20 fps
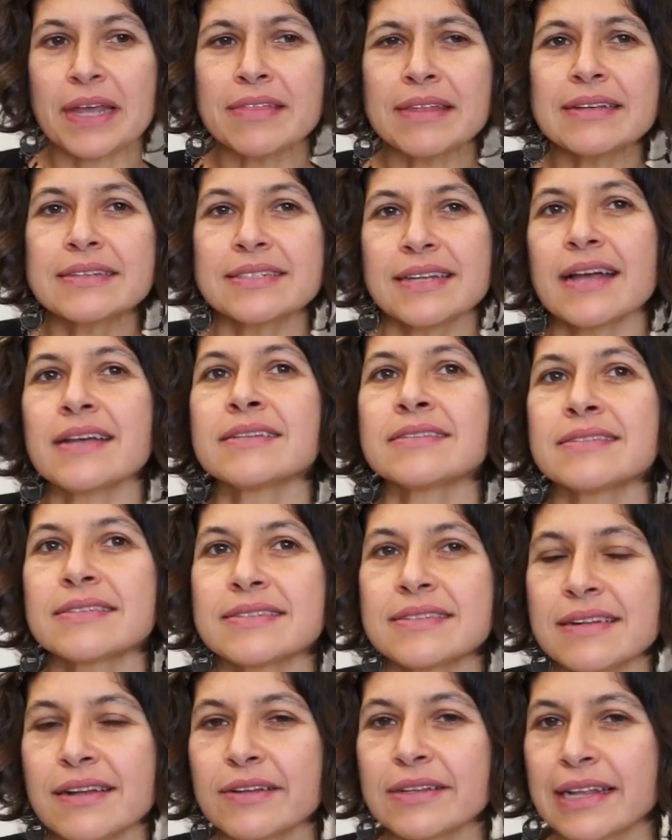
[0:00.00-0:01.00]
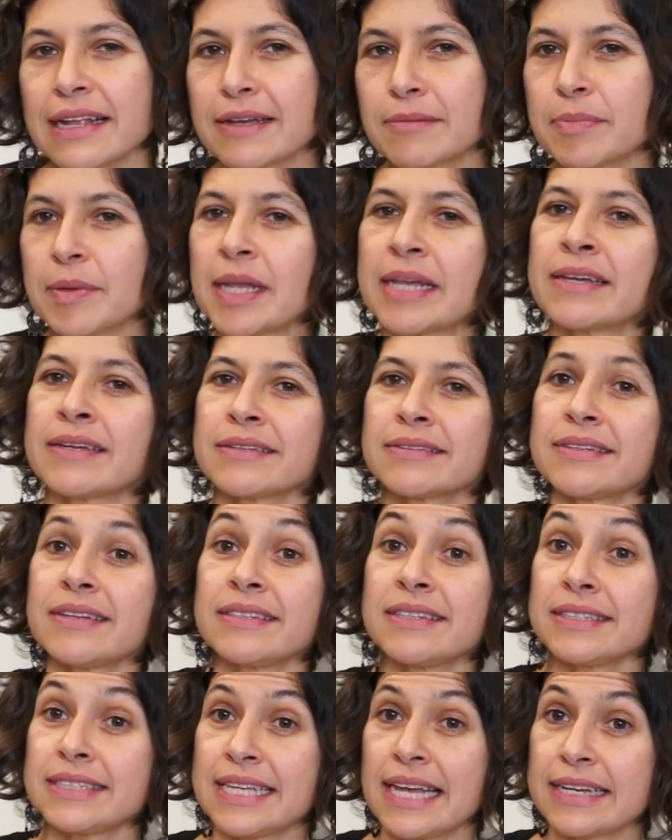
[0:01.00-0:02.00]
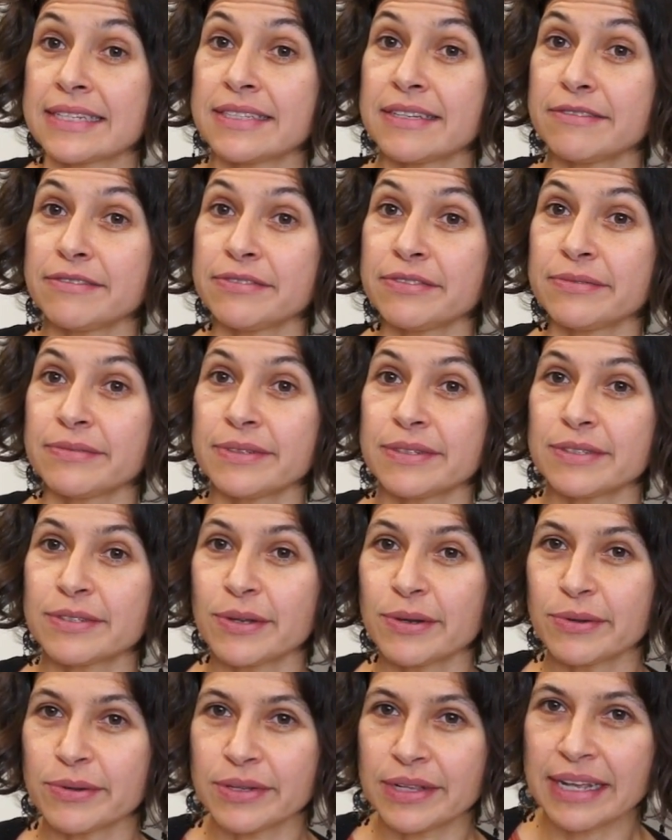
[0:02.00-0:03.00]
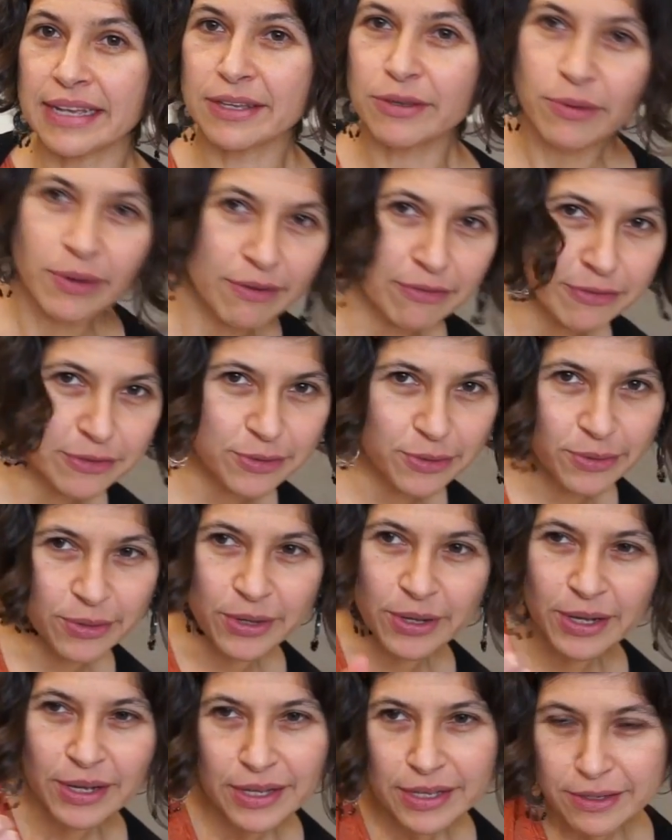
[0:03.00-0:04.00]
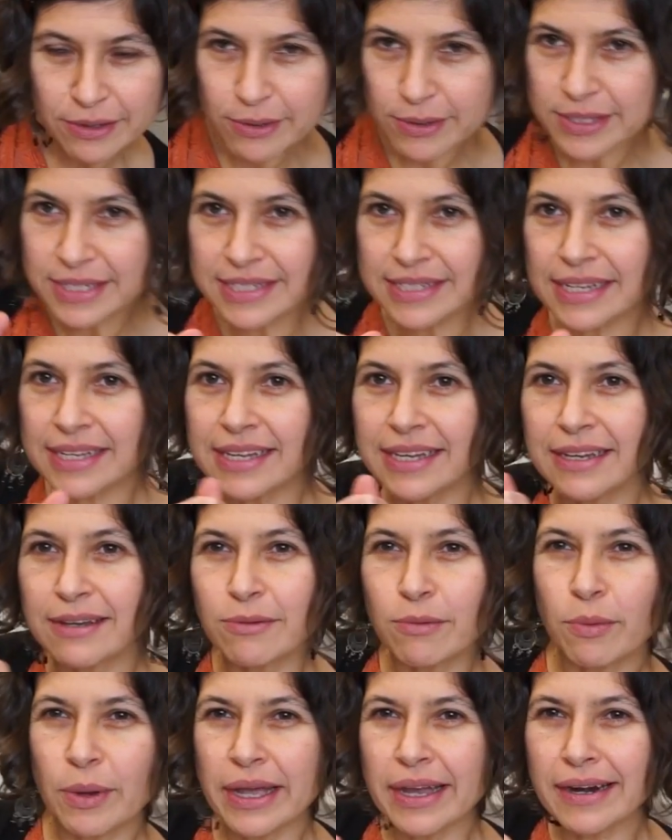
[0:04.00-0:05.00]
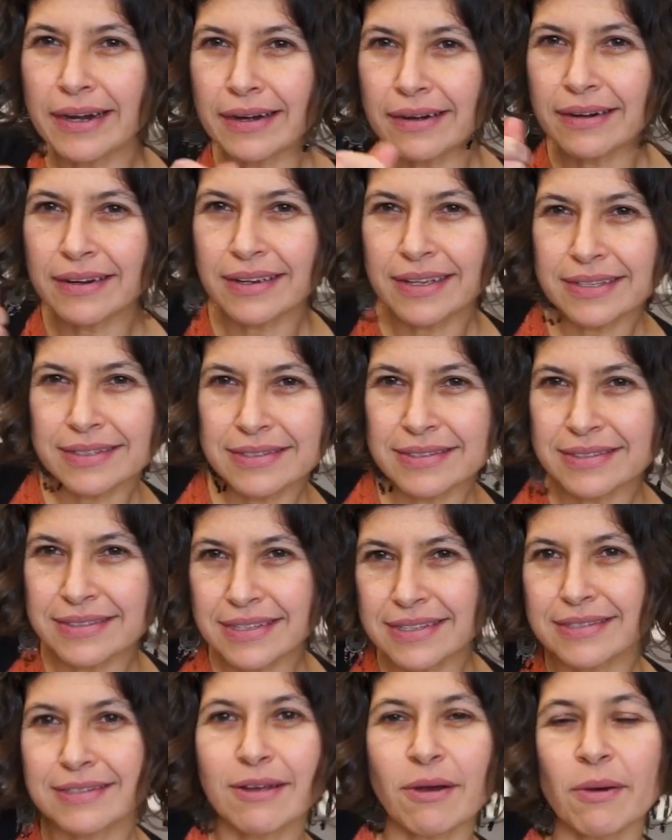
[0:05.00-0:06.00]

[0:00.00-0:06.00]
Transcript: I think science is a lot like playing the detective. So like you have to, you're seeking where is this